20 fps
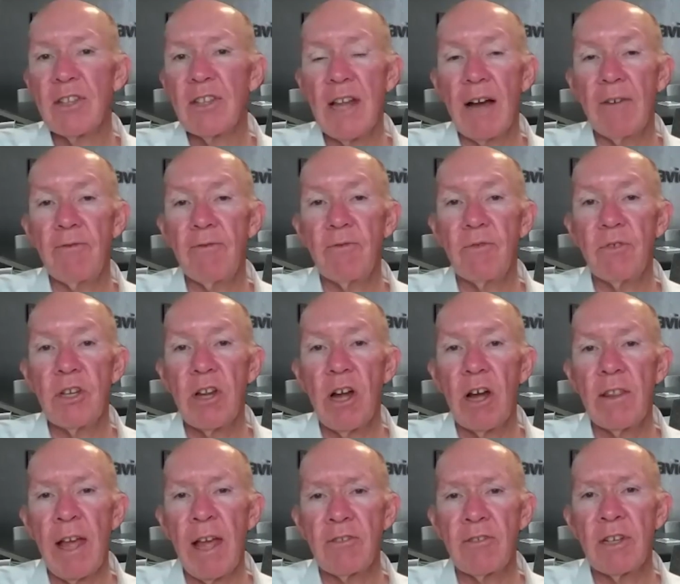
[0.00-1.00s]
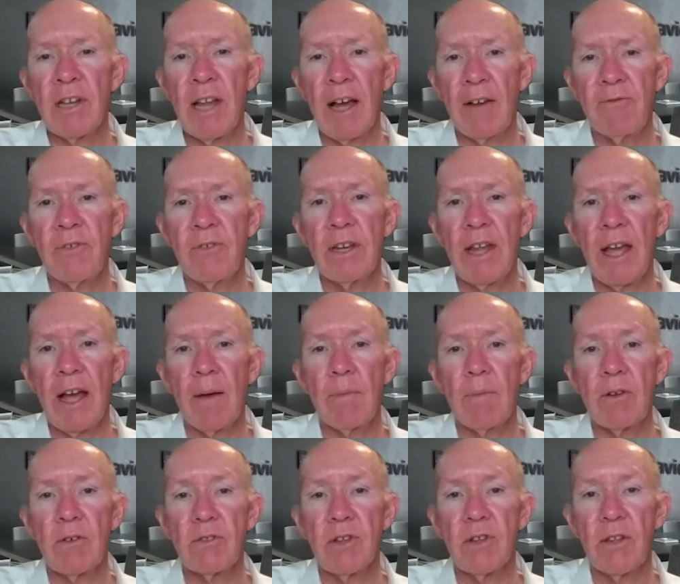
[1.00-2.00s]
enough. That's enough for now,
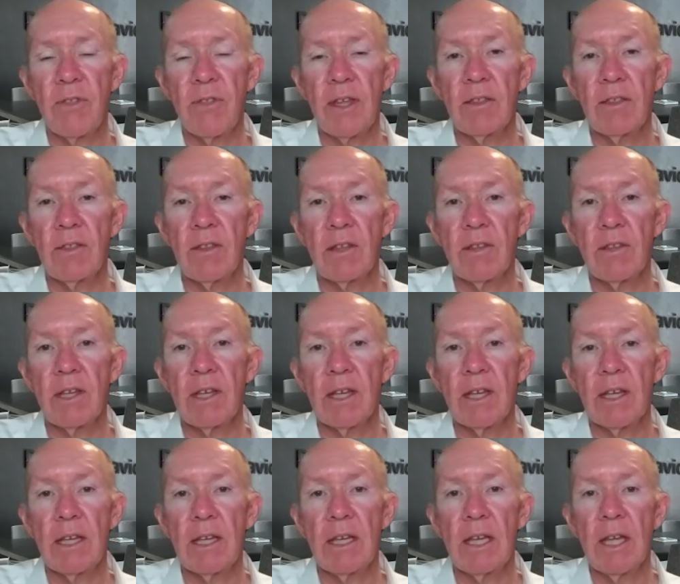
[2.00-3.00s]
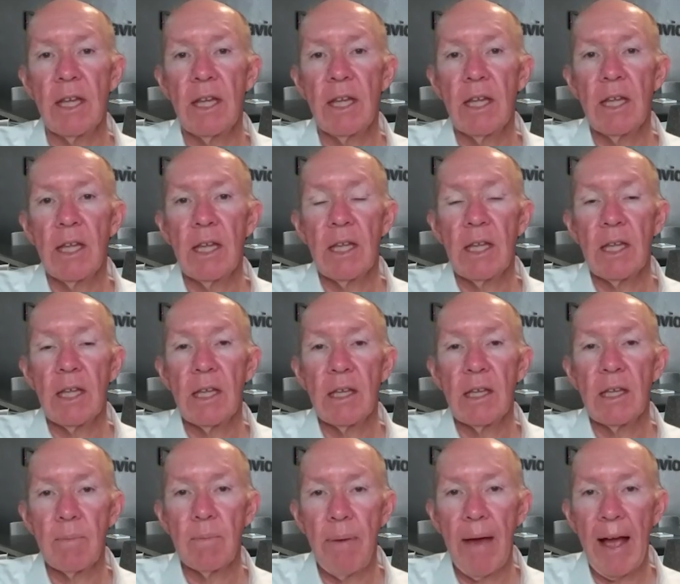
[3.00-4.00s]
because I think that the
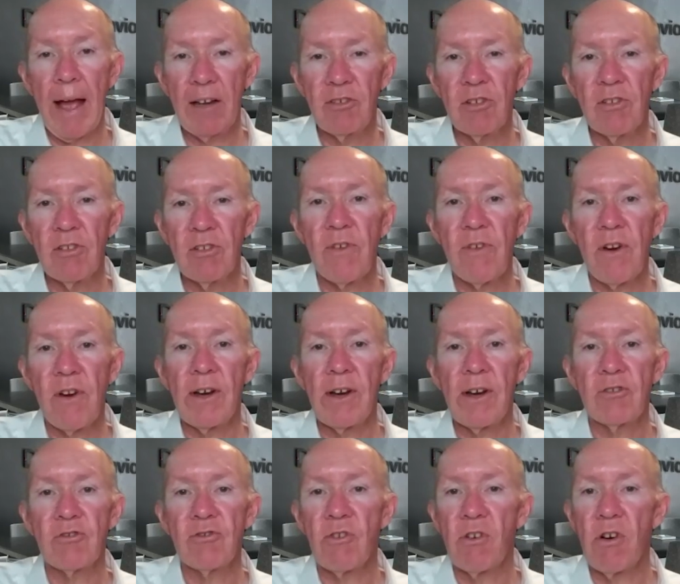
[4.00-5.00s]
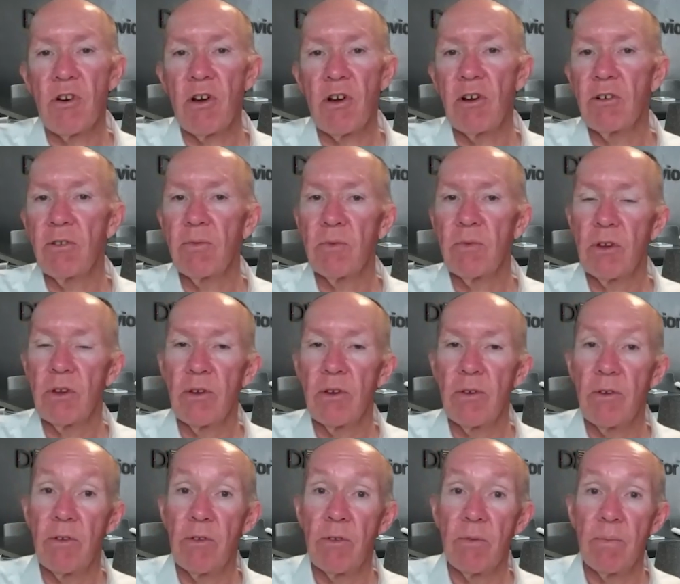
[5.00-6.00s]
compassion's very strong.
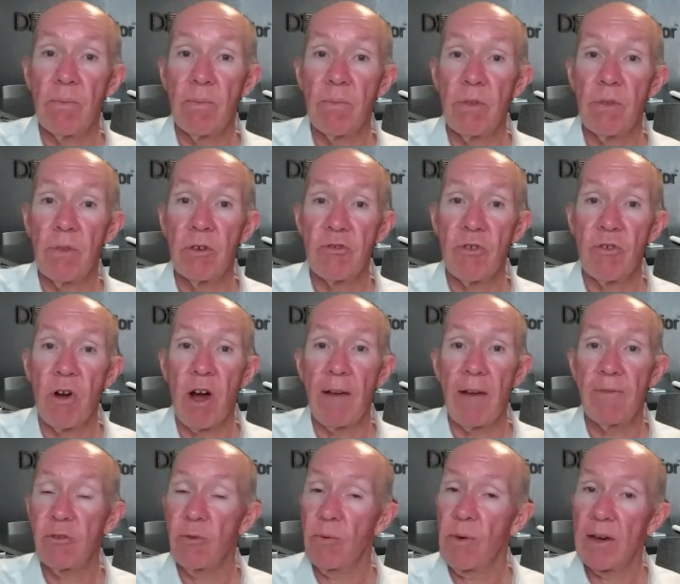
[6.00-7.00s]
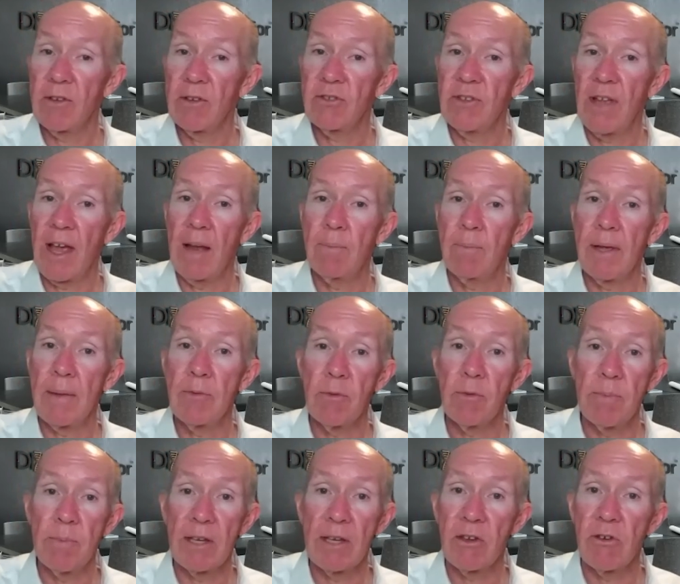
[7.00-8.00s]
The drive to understand people,
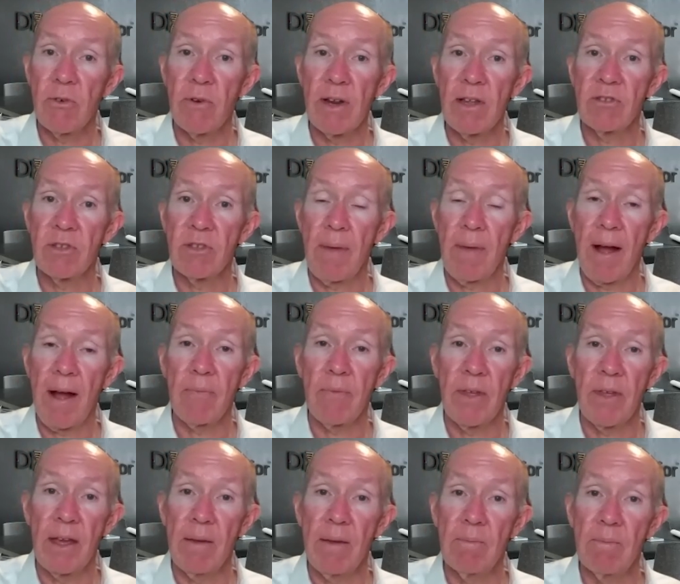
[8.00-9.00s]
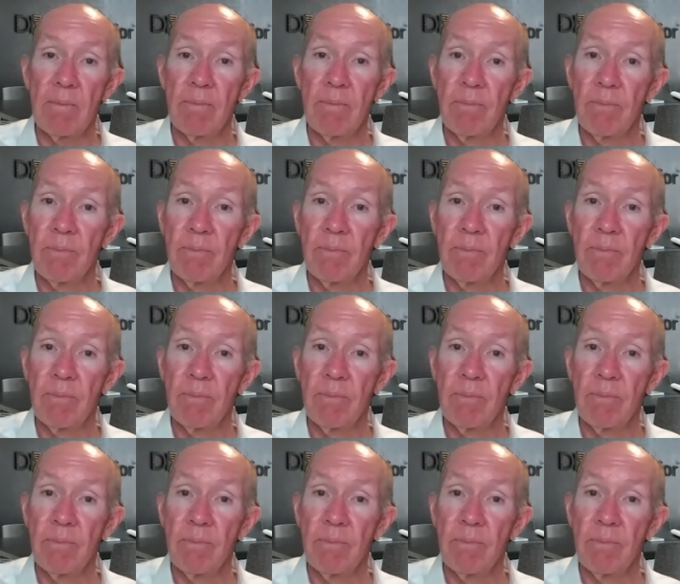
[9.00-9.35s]
be curious about them,